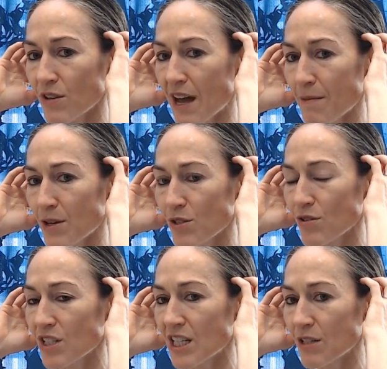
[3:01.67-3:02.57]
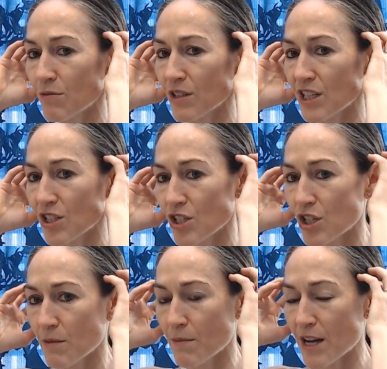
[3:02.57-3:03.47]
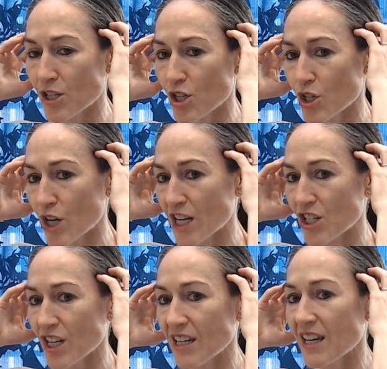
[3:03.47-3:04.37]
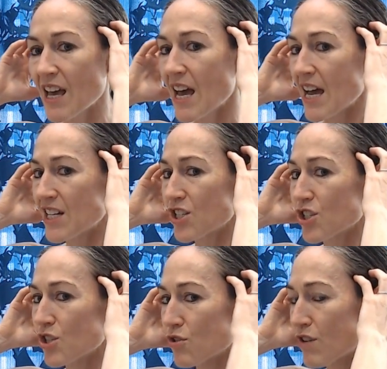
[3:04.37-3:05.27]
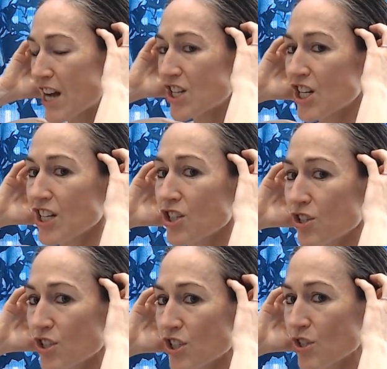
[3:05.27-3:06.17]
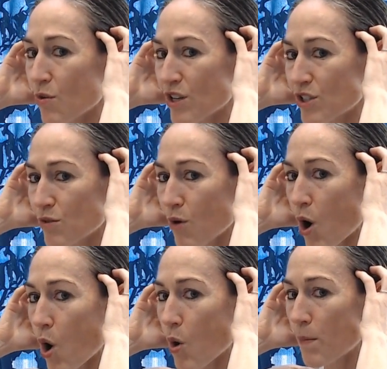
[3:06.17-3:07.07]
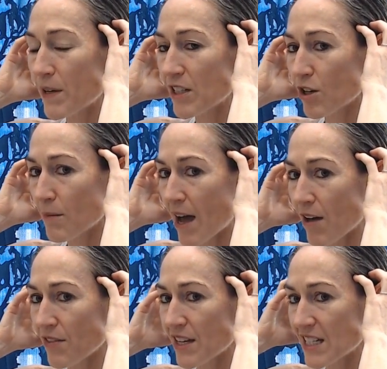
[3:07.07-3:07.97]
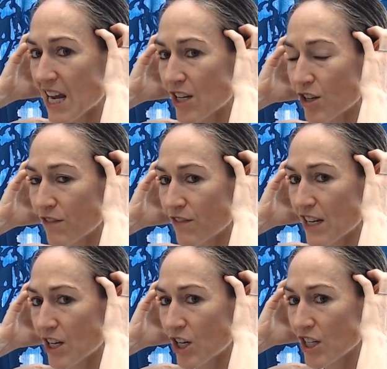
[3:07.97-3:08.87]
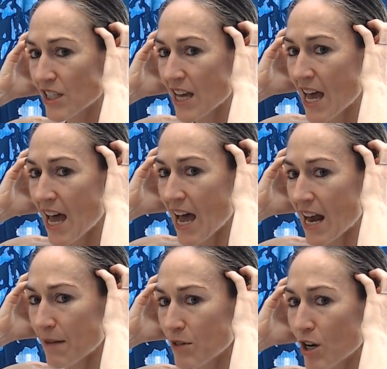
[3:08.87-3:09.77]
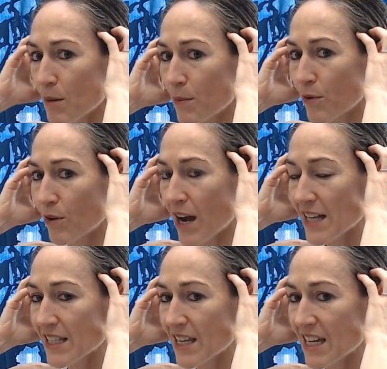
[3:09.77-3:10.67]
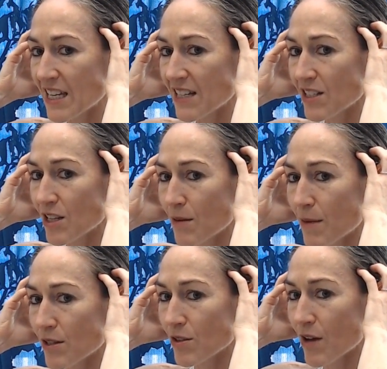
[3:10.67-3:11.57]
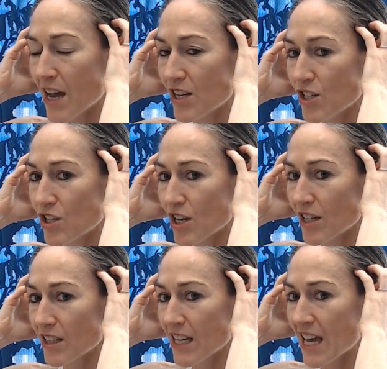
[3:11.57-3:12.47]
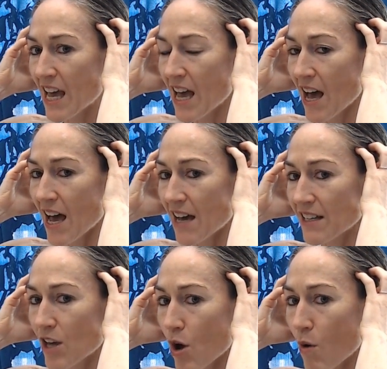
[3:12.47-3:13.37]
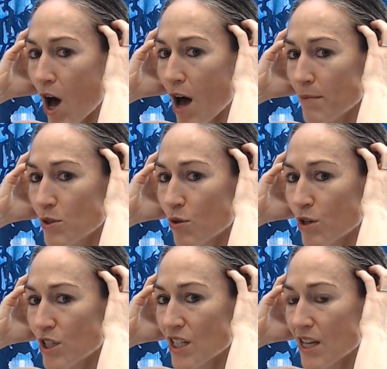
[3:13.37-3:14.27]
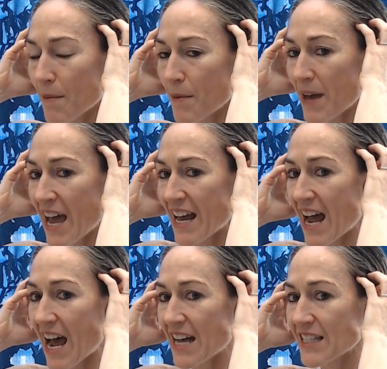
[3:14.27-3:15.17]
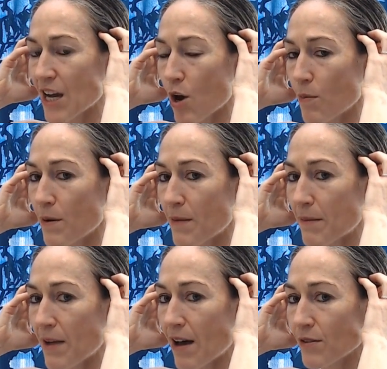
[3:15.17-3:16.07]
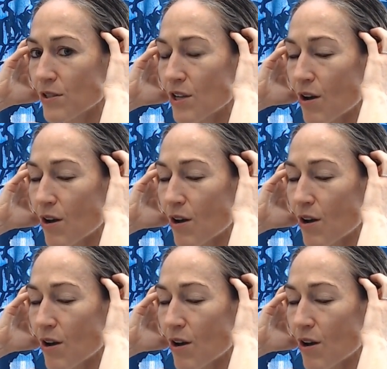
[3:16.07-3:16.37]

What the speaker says: that muscle tendon relationship by stretching. And to stretch it, you're just going to open your mouth and take your fingers, and I'm going to press into the muscle and gently go up towards the top of my head as I open my mouth.